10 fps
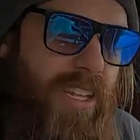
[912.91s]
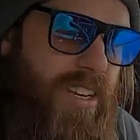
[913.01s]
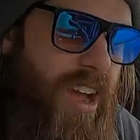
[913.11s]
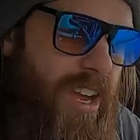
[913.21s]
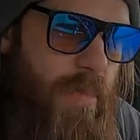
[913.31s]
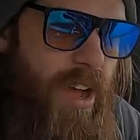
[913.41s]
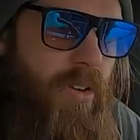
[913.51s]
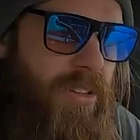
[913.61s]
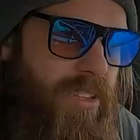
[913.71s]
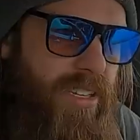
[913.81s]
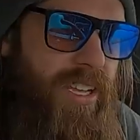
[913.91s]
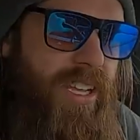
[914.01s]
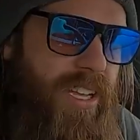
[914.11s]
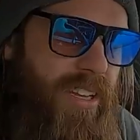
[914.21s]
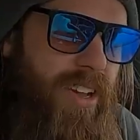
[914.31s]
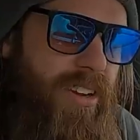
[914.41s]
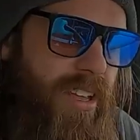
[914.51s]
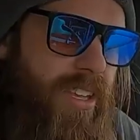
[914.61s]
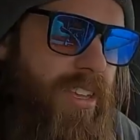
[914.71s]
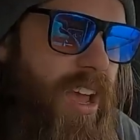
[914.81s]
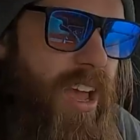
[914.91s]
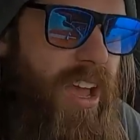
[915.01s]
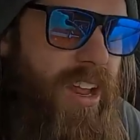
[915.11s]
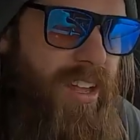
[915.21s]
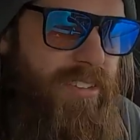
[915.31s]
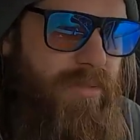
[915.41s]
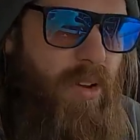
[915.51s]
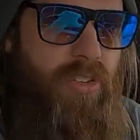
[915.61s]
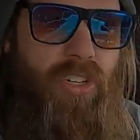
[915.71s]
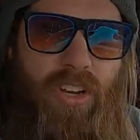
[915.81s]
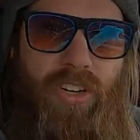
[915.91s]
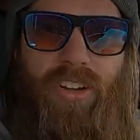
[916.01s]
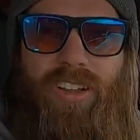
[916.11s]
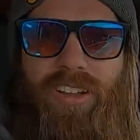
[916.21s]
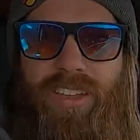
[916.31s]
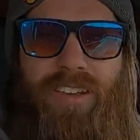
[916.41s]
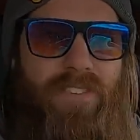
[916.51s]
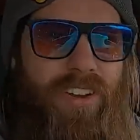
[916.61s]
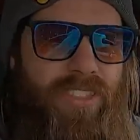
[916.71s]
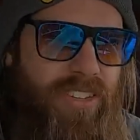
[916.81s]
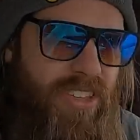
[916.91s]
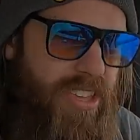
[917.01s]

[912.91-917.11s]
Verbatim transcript: they talk about what they did, and I'm like, yeah, I'm always hungry, and I can't find anything to